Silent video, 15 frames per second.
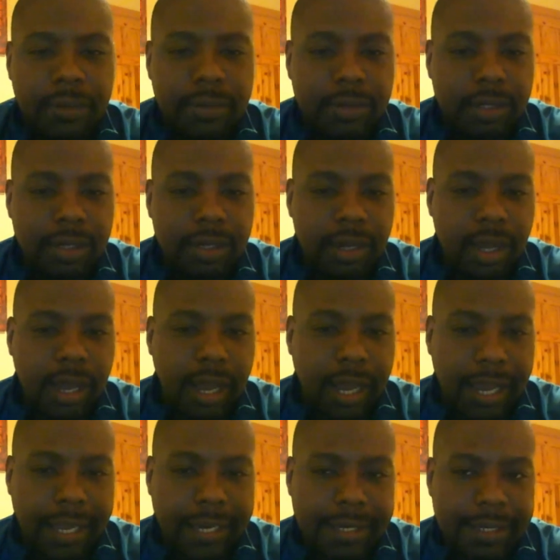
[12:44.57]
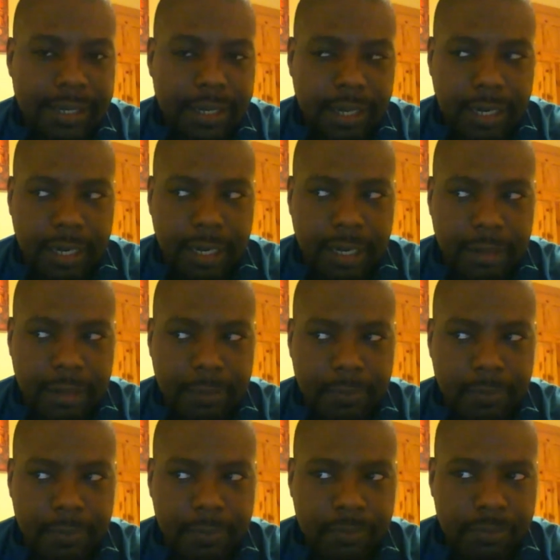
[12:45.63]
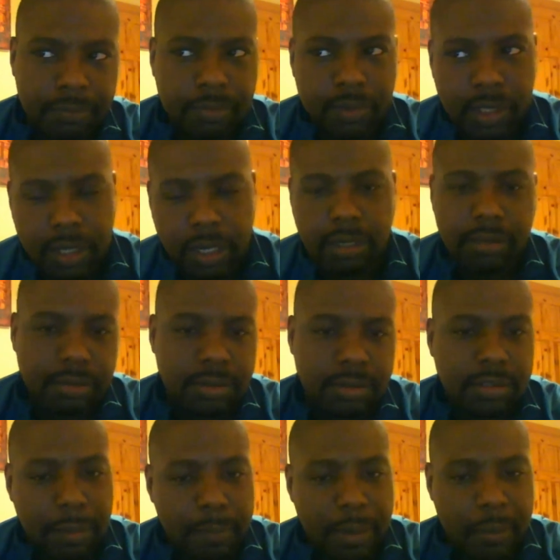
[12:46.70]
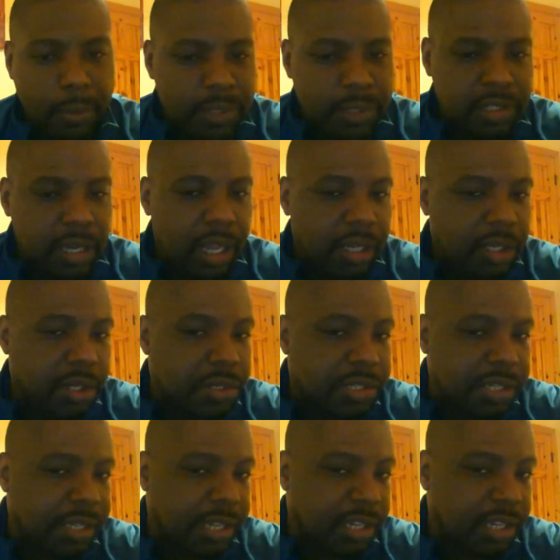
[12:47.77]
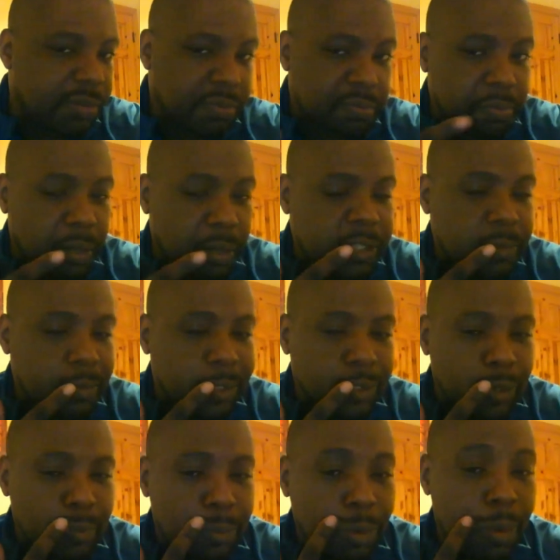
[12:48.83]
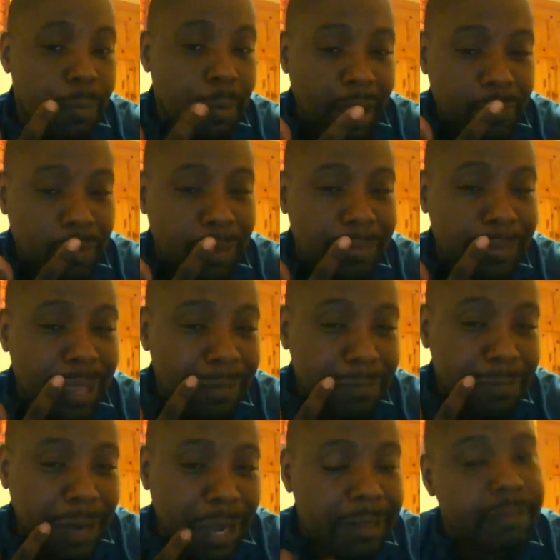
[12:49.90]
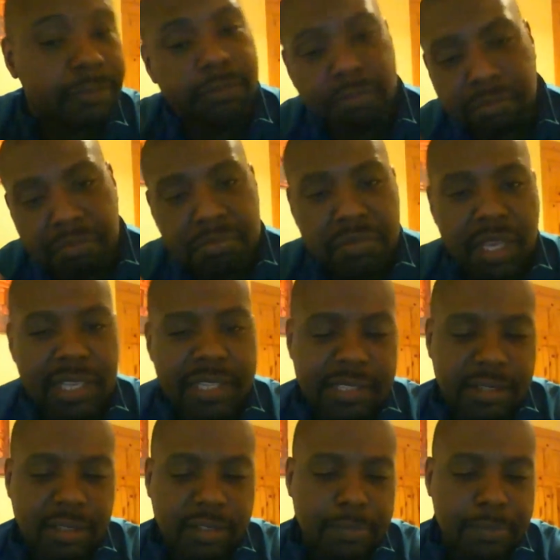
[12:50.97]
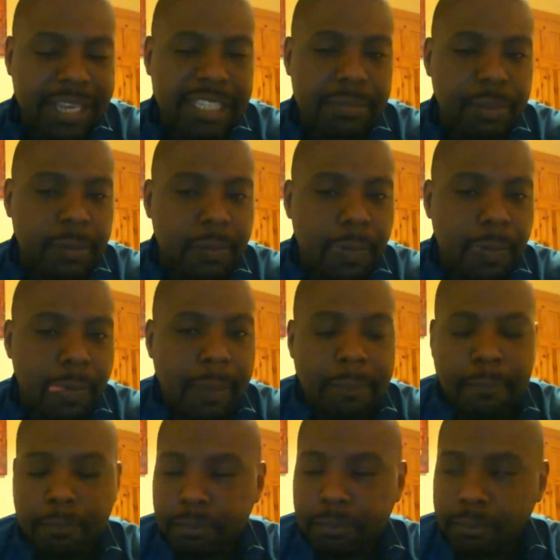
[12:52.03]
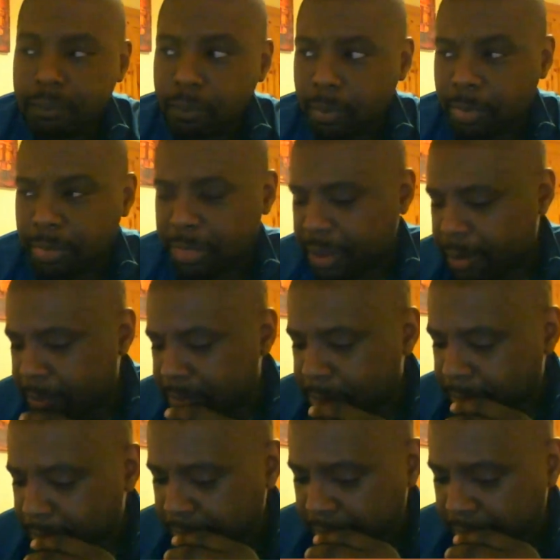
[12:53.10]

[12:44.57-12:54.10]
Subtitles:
You know, and you know, some people would still argue and say that possibly Sean Porter may have won that fight. It's still debatable. So,